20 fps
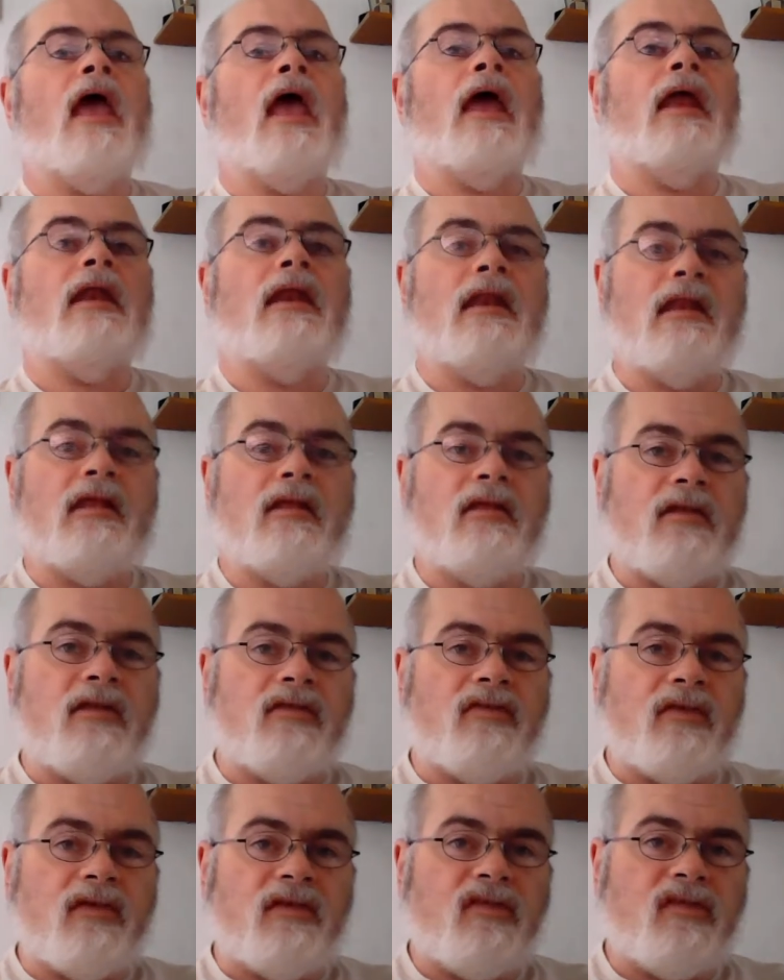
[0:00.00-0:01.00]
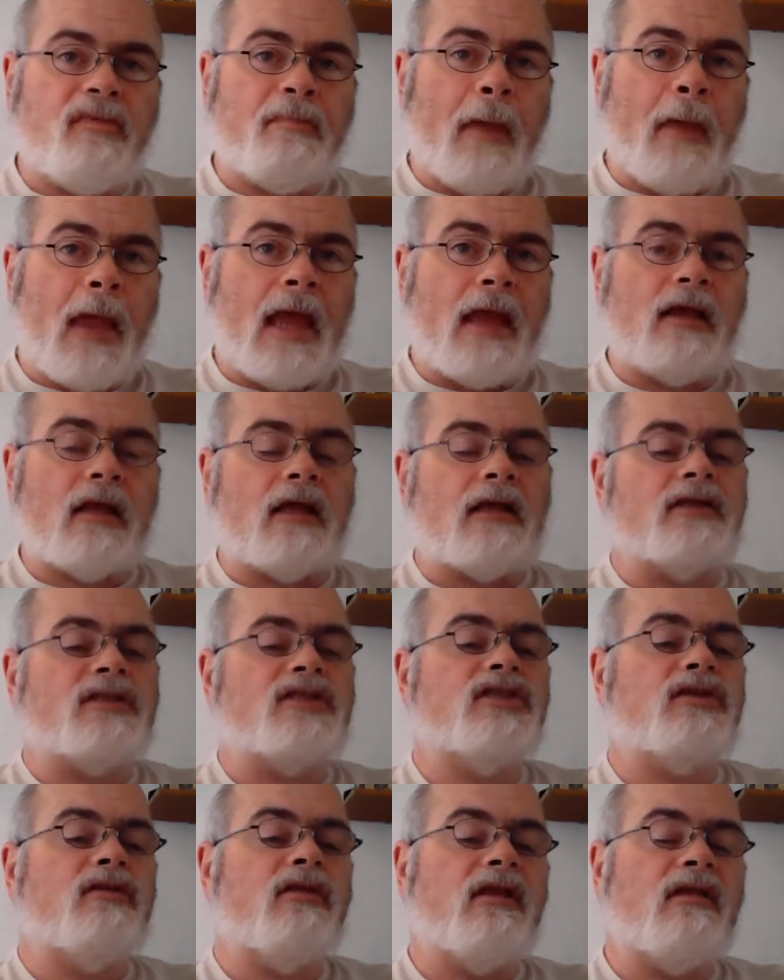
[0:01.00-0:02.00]
and it is expanding.
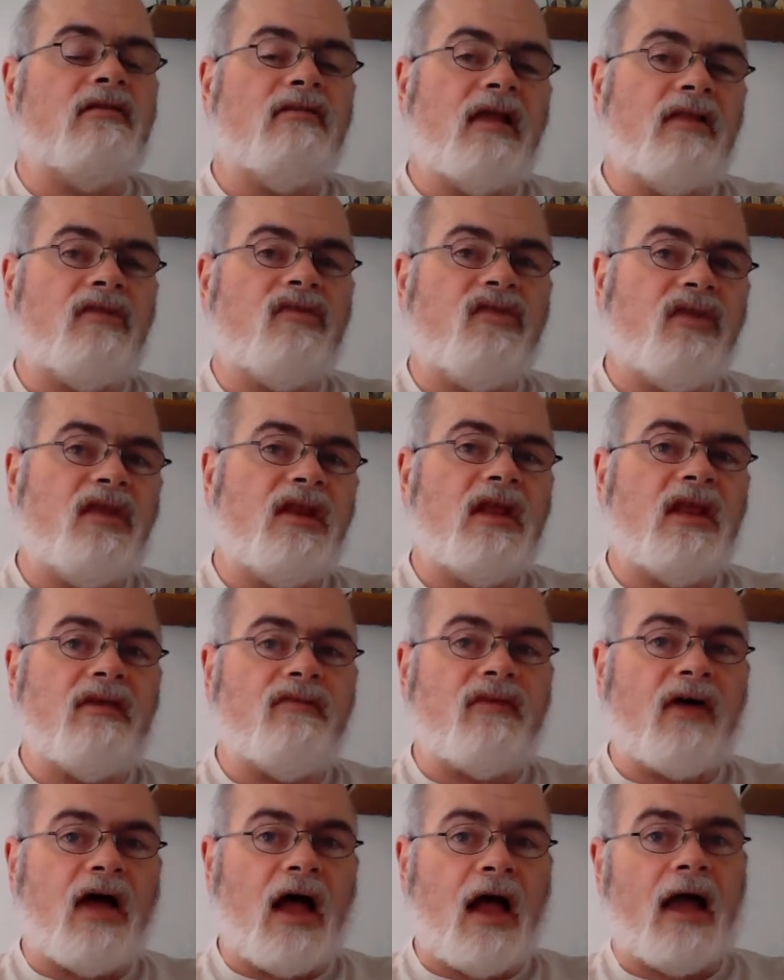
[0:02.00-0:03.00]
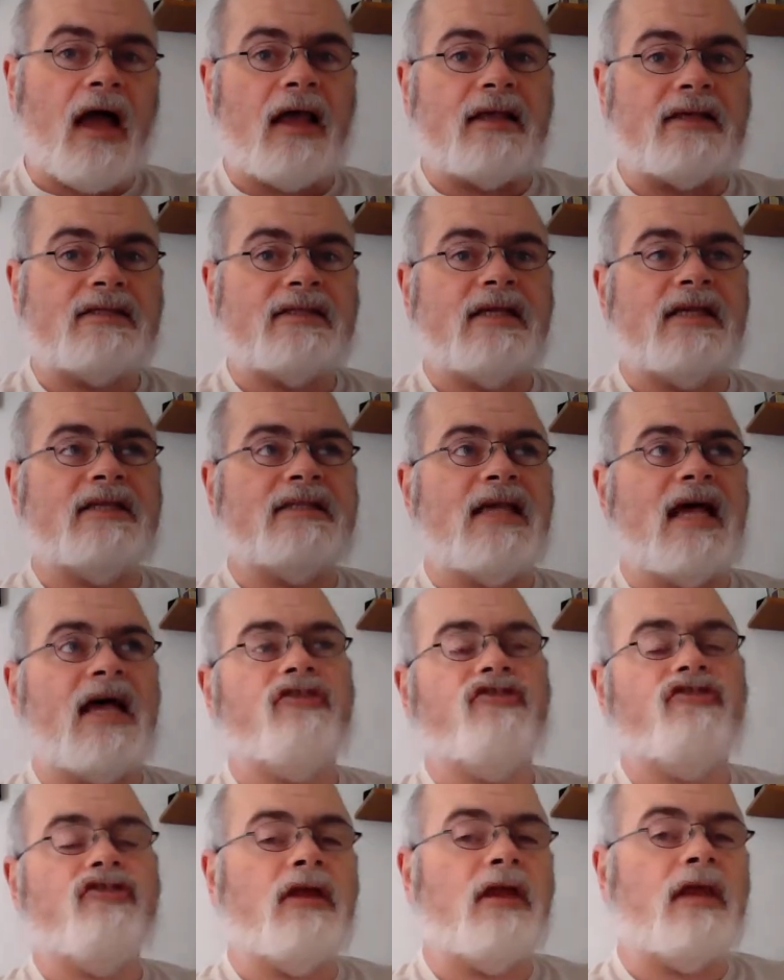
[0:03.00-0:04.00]
The density of ice is
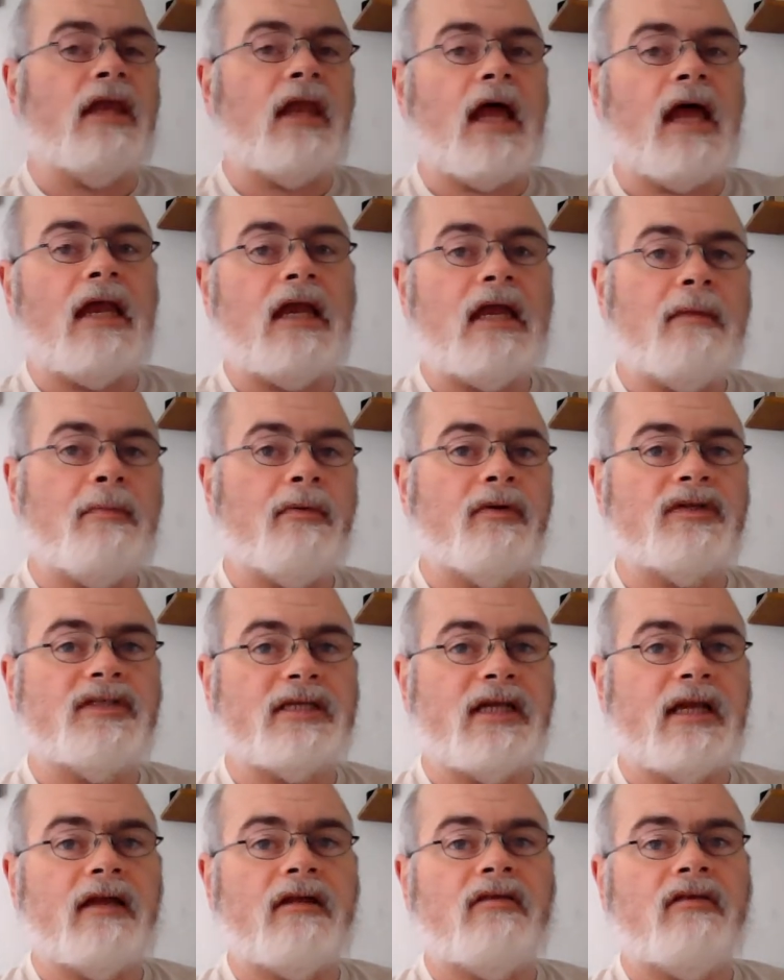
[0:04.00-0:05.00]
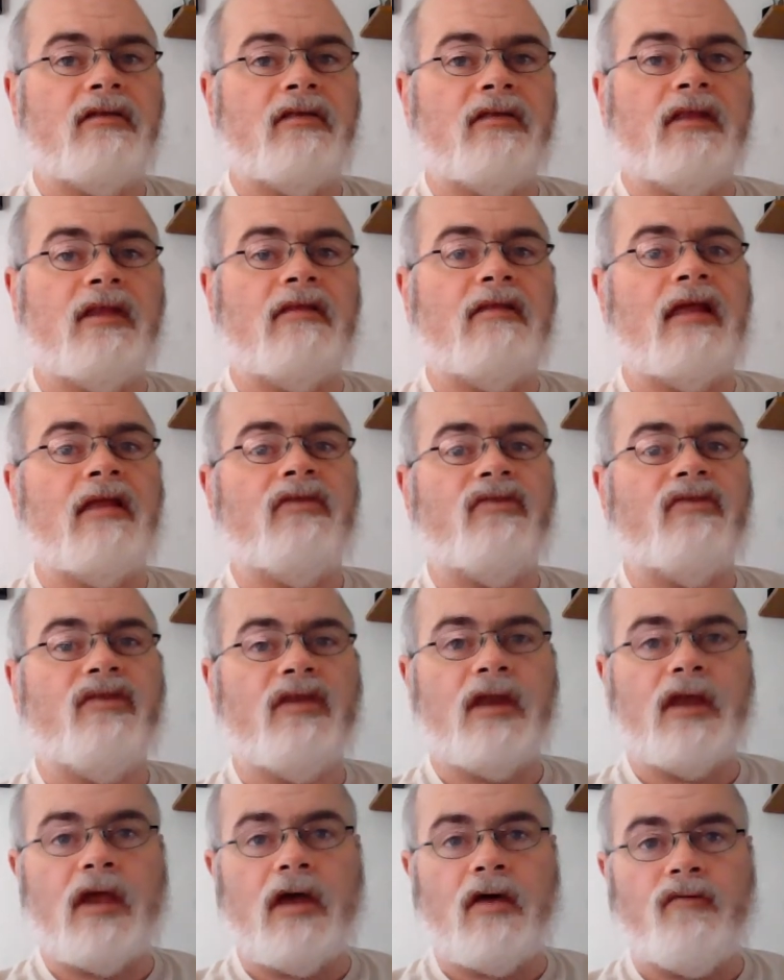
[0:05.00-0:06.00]
actually 90% the
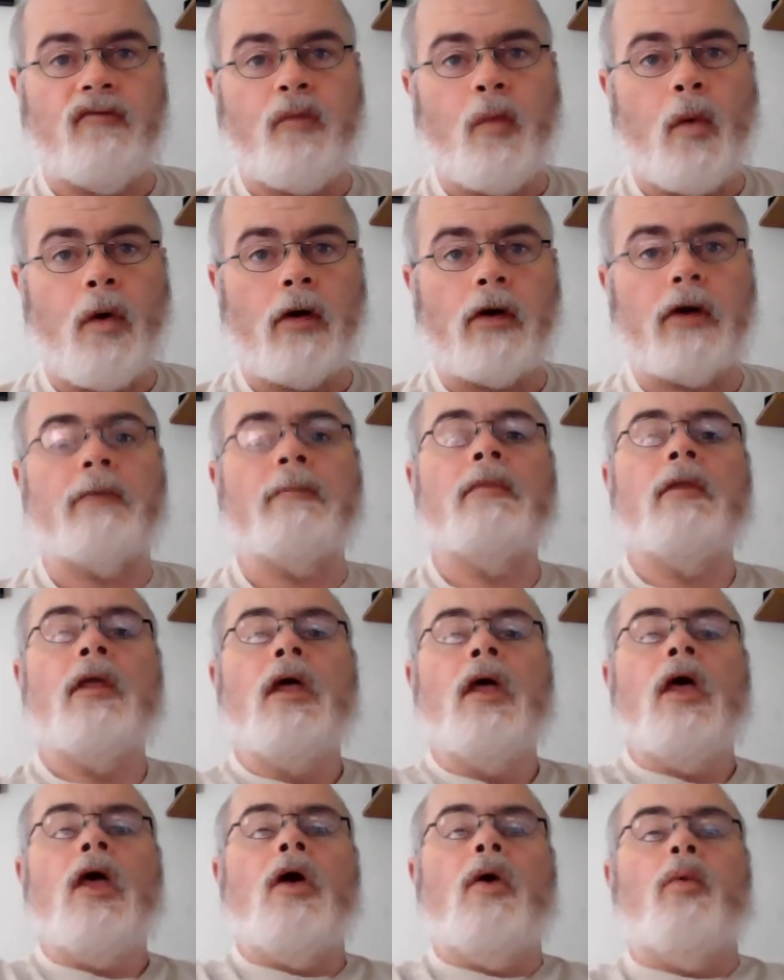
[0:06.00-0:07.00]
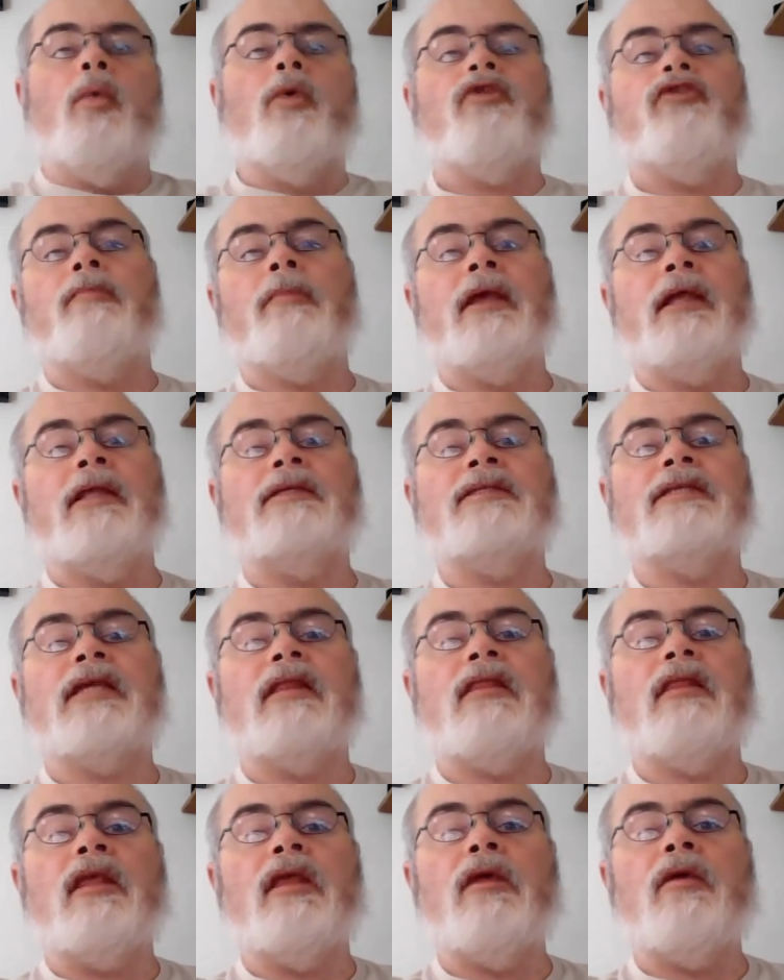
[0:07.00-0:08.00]
density of water, which means
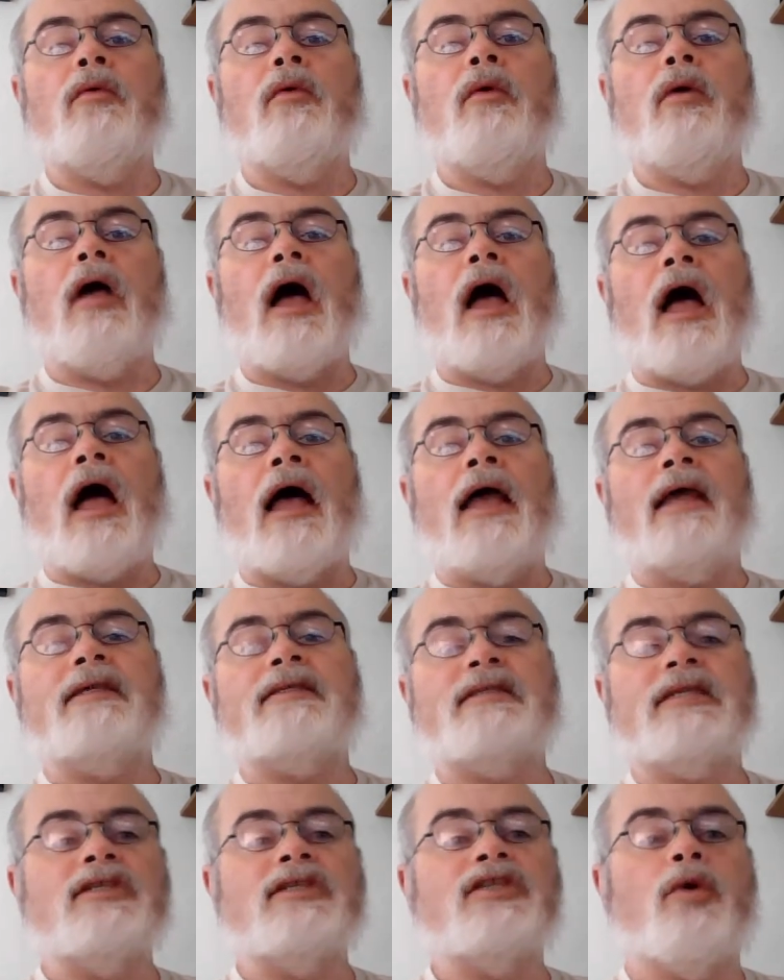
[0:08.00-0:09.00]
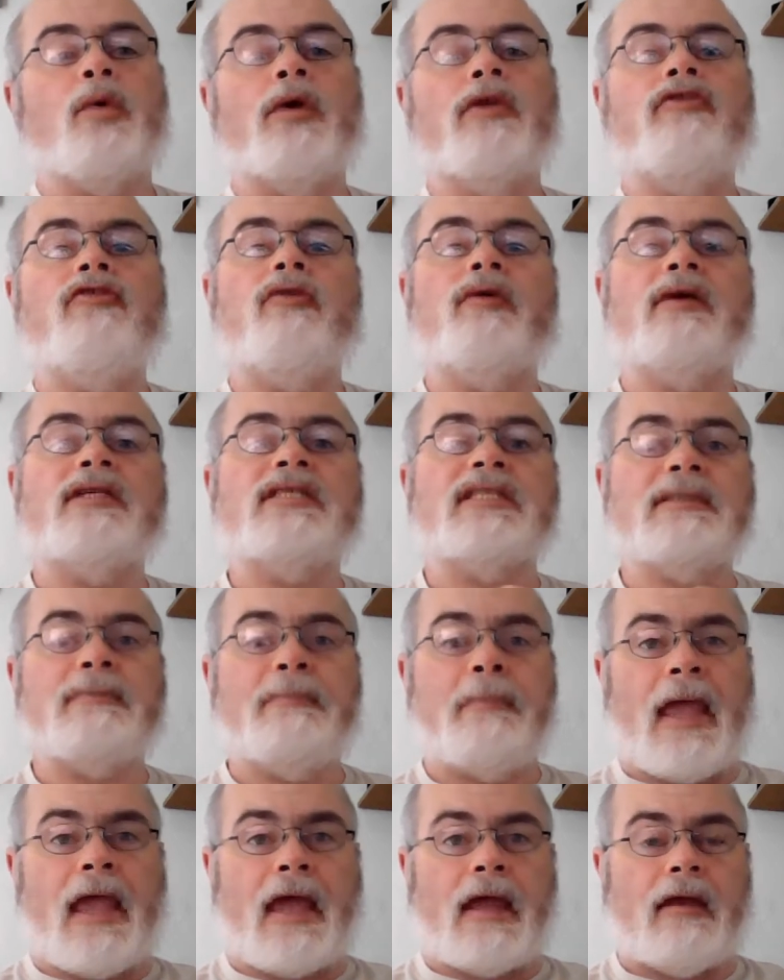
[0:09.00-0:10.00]
that the ice is going to
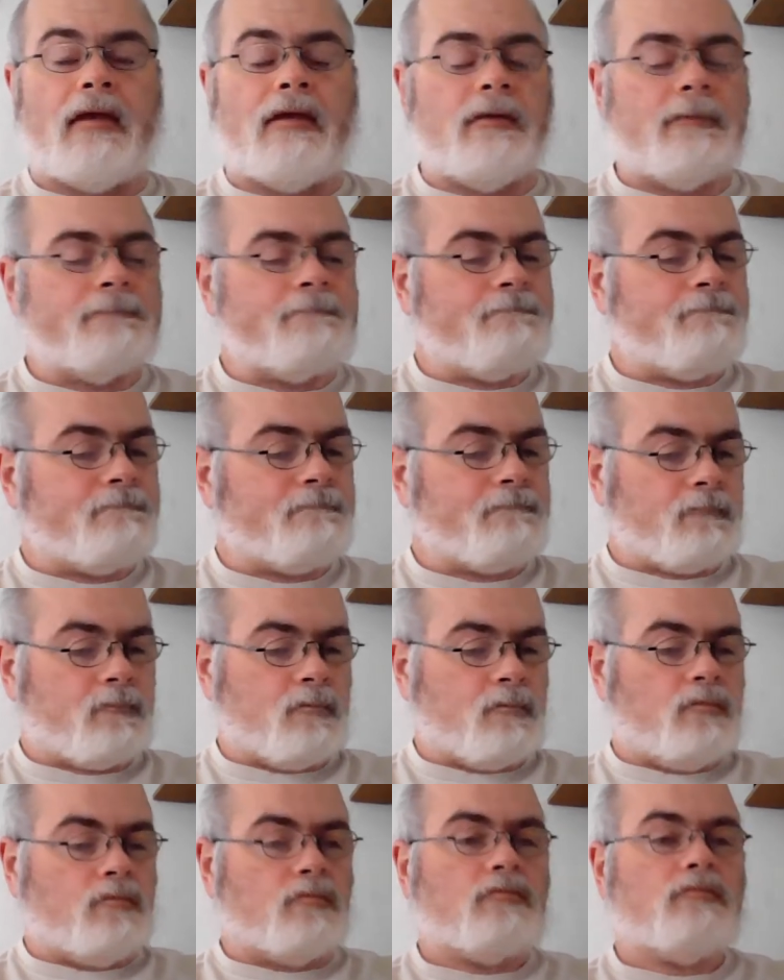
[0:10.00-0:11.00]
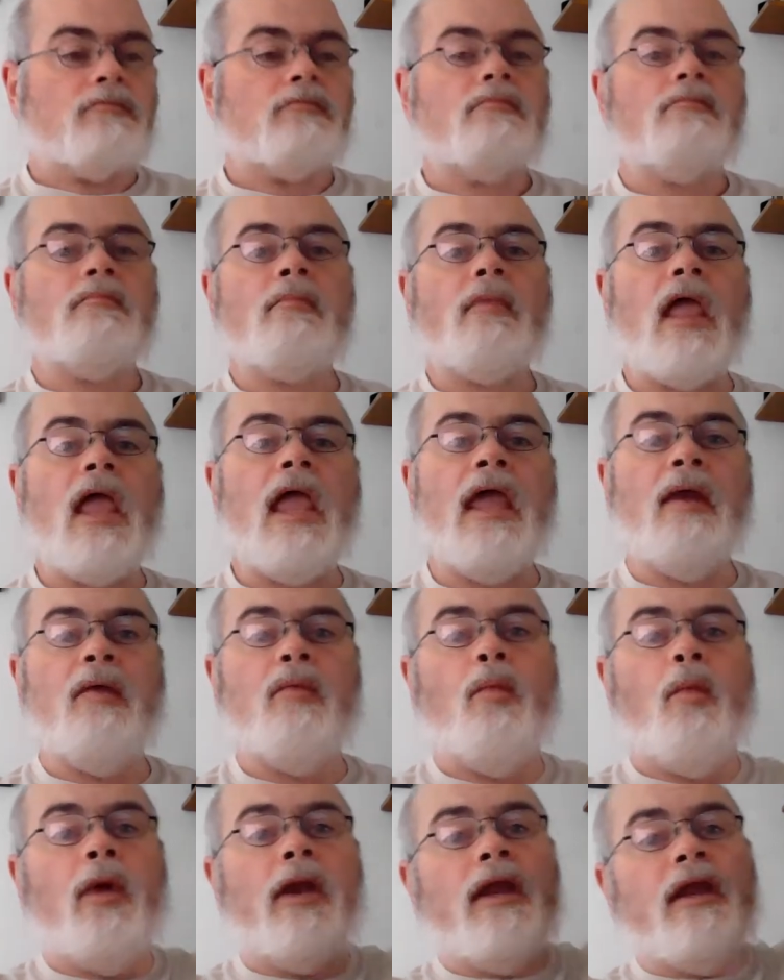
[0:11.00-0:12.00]
expand. And
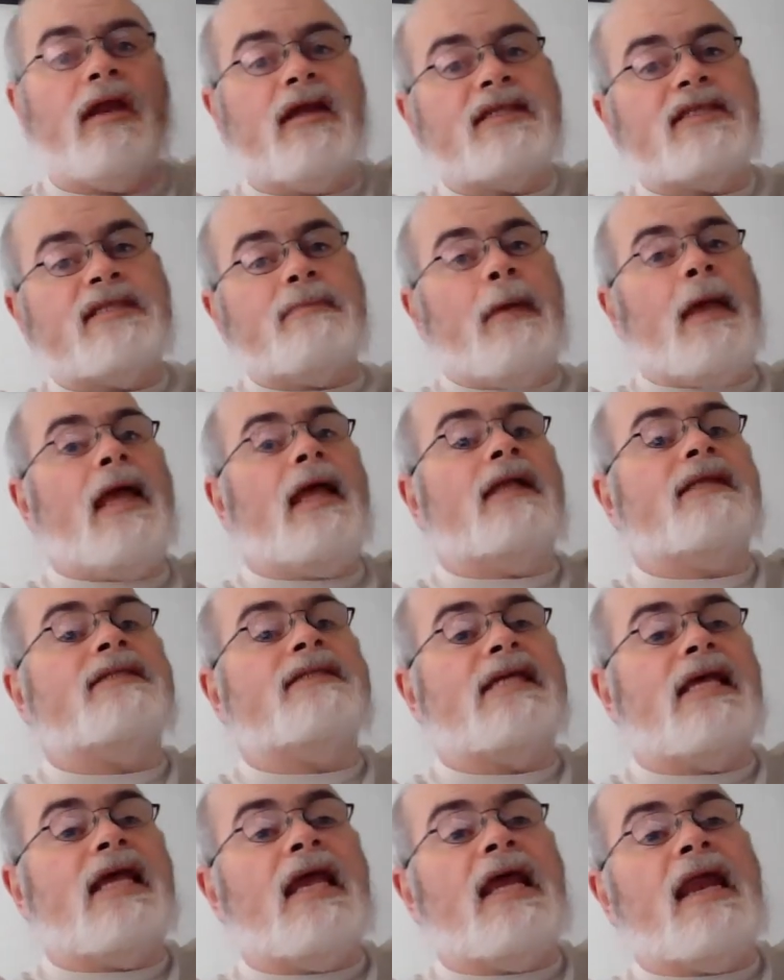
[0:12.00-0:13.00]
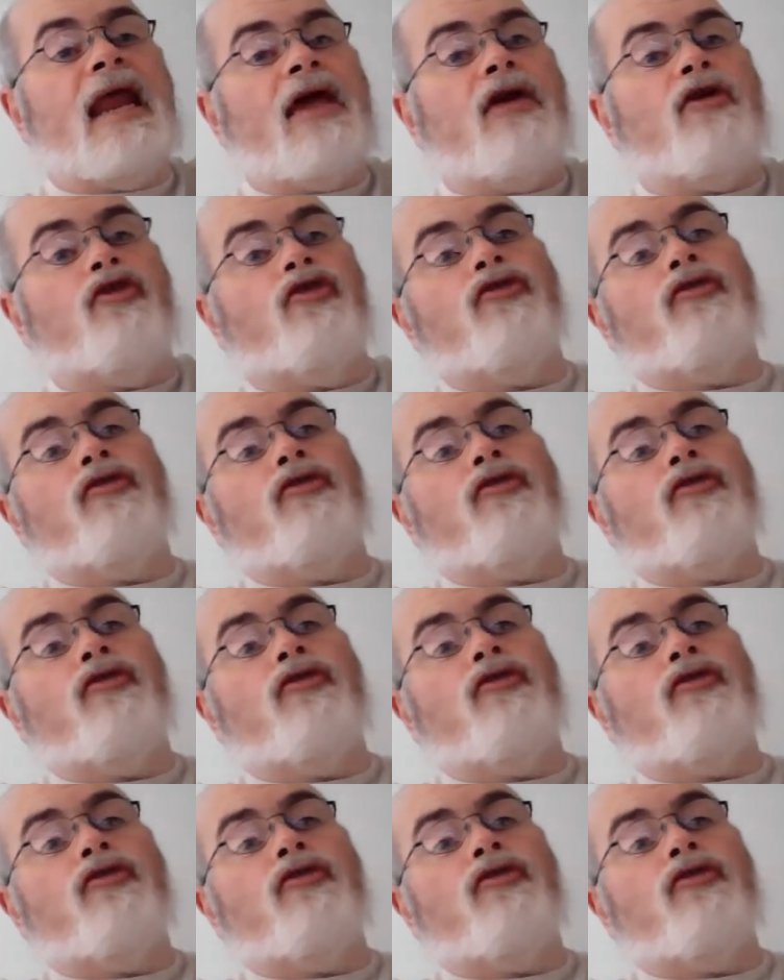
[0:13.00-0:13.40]
then when it expands in a